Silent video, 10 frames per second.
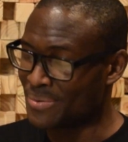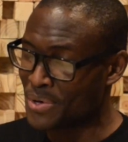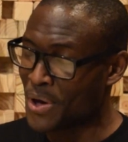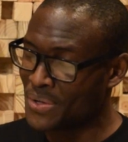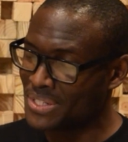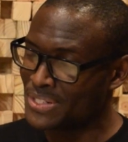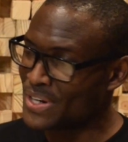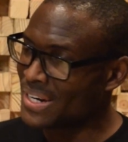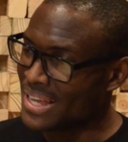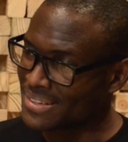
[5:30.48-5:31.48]
we all learn
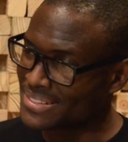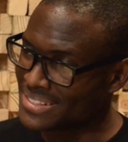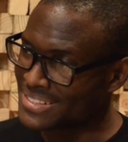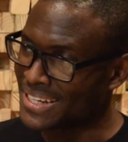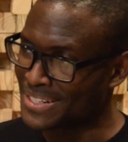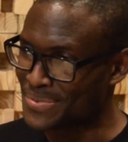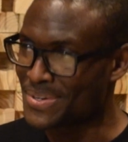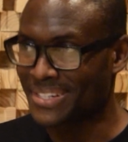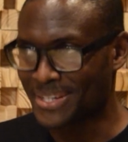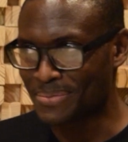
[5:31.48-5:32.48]
our lessons at
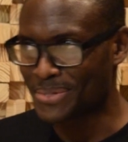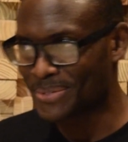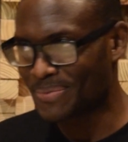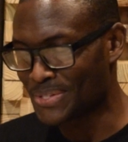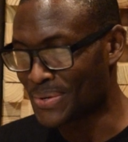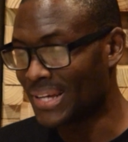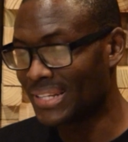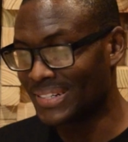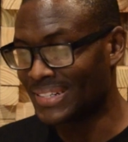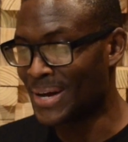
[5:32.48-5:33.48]
different times. So I
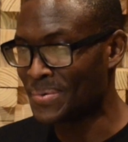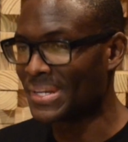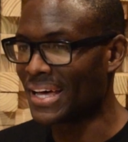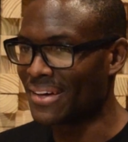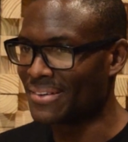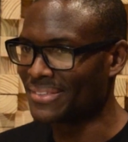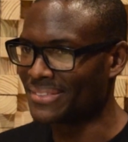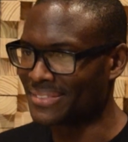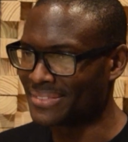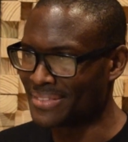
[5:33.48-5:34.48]
learned that one at
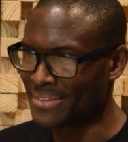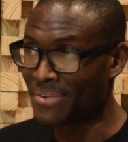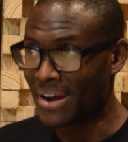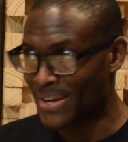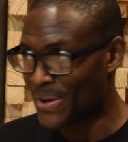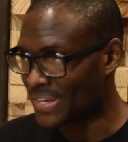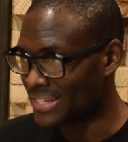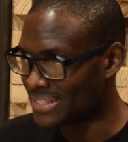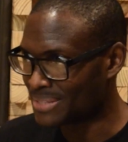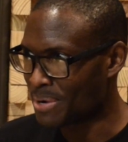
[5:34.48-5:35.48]
a very young
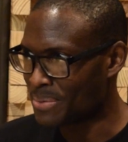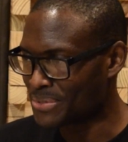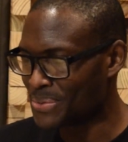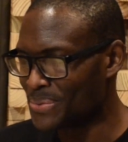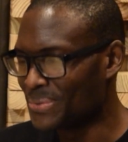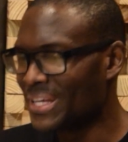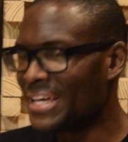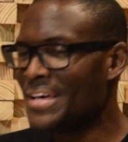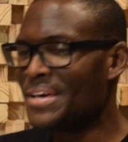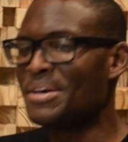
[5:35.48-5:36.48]
age, primary school.
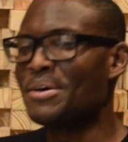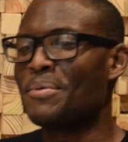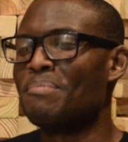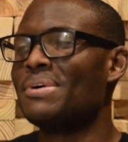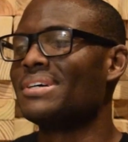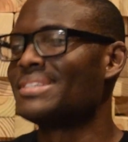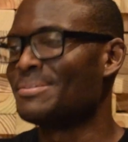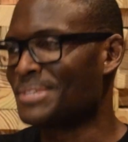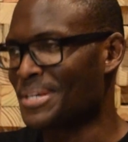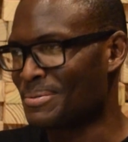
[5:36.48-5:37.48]
But
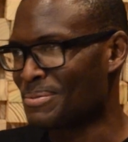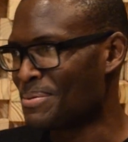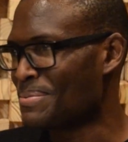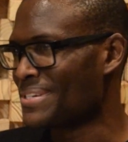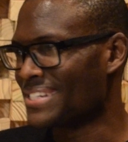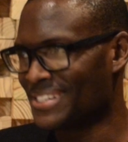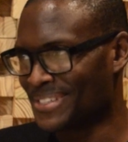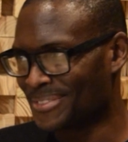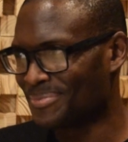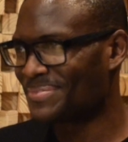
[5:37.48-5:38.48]
sometimes people are
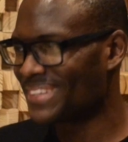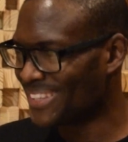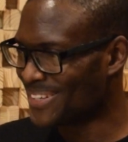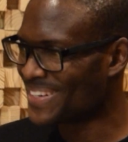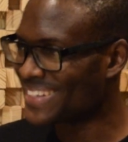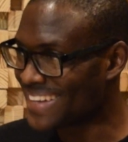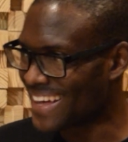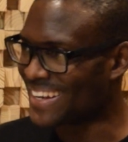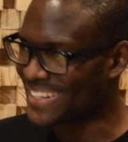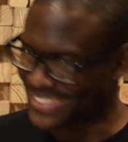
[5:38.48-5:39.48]
still learning
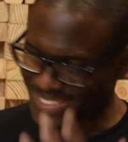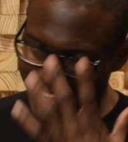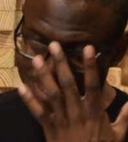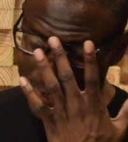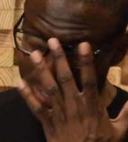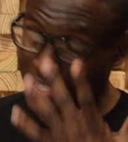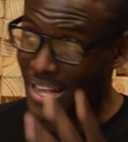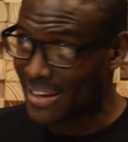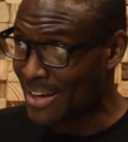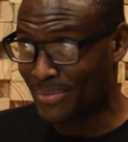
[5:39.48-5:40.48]
that lesson. It's an
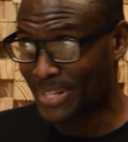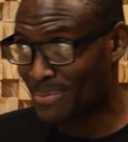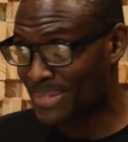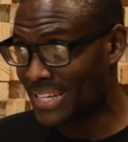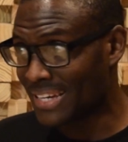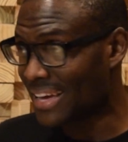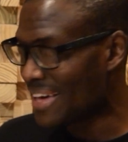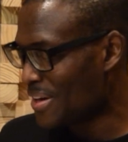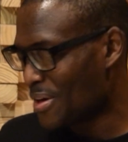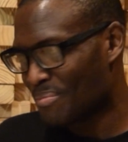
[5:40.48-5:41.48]
uncomfortable thing.
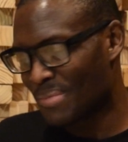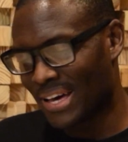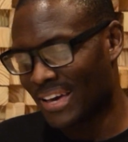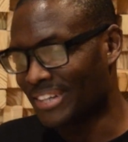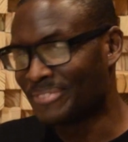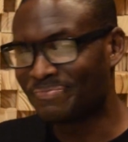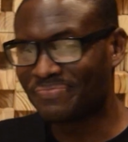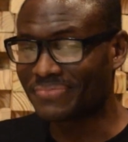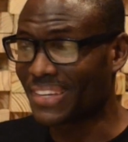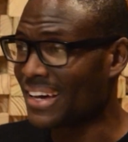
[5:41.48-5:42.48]
But hey,
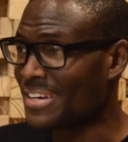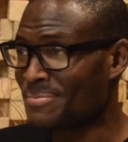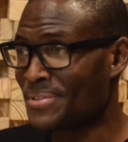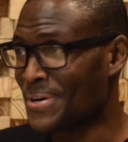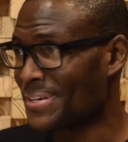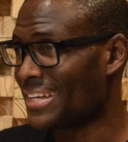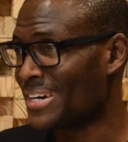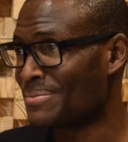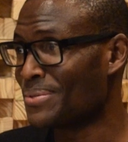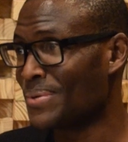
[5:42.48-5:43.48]
I'm no
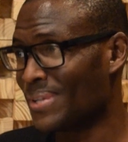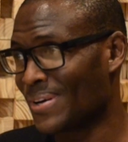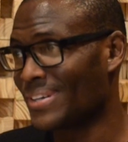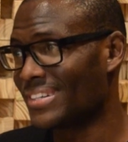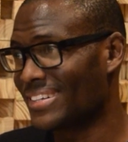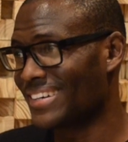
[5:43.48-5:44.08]
longer